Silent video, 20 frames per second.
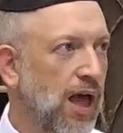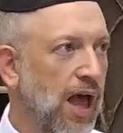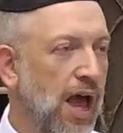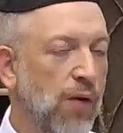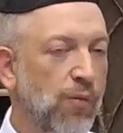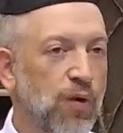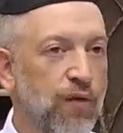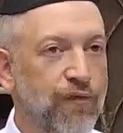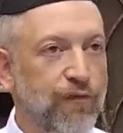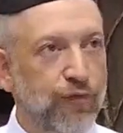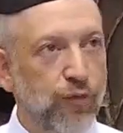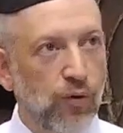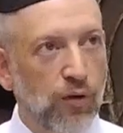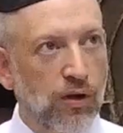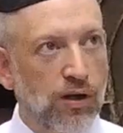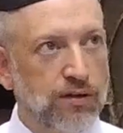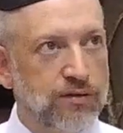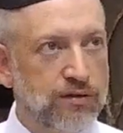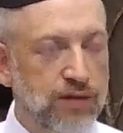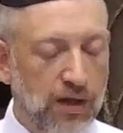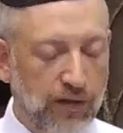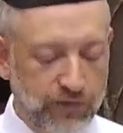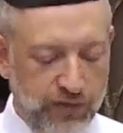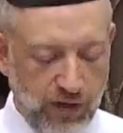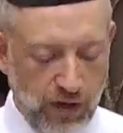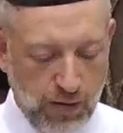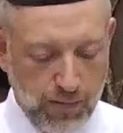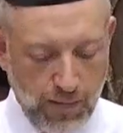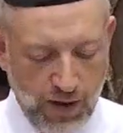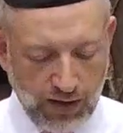And we fool ourselves
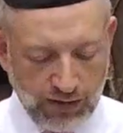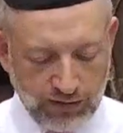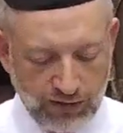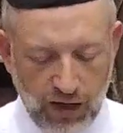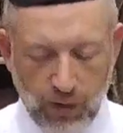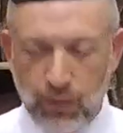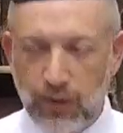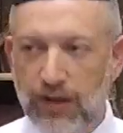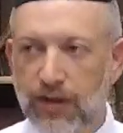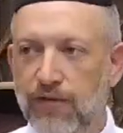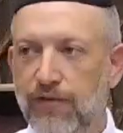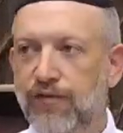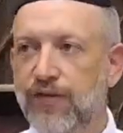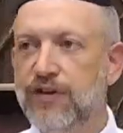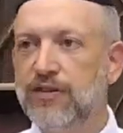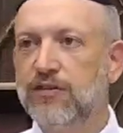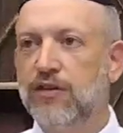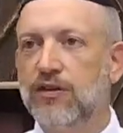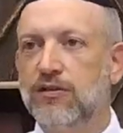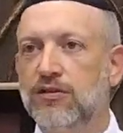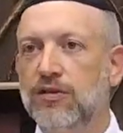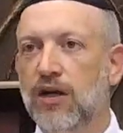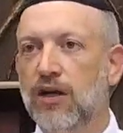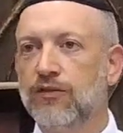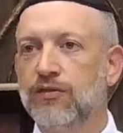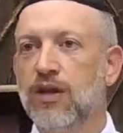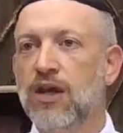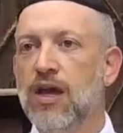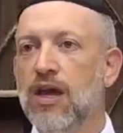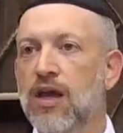in our mind's eye, we convince
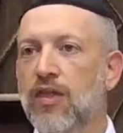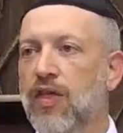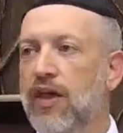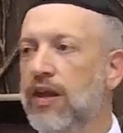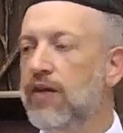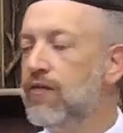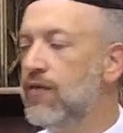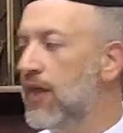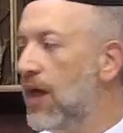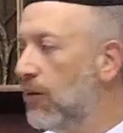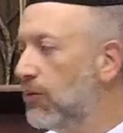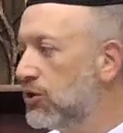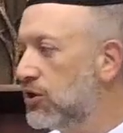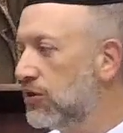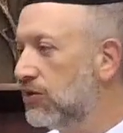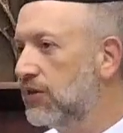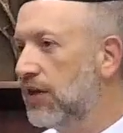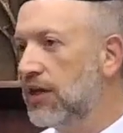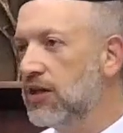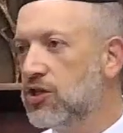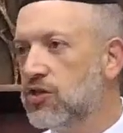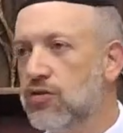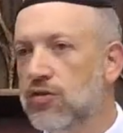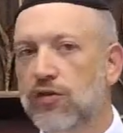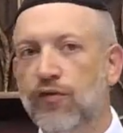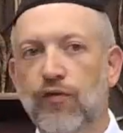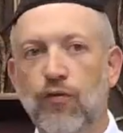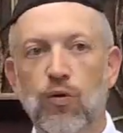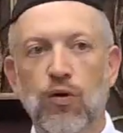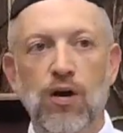ourselves that even that which is
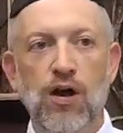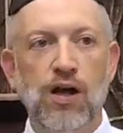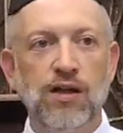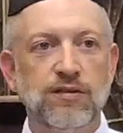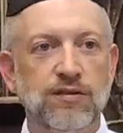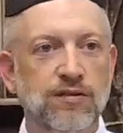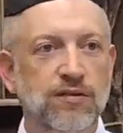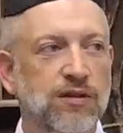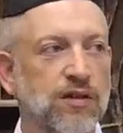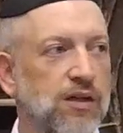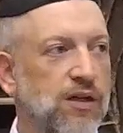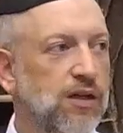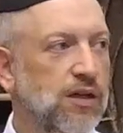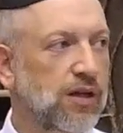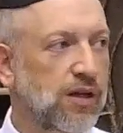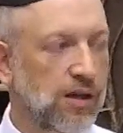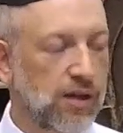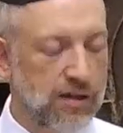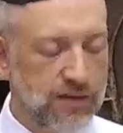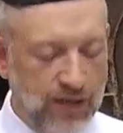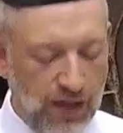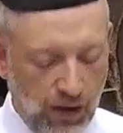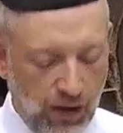dangerous for us is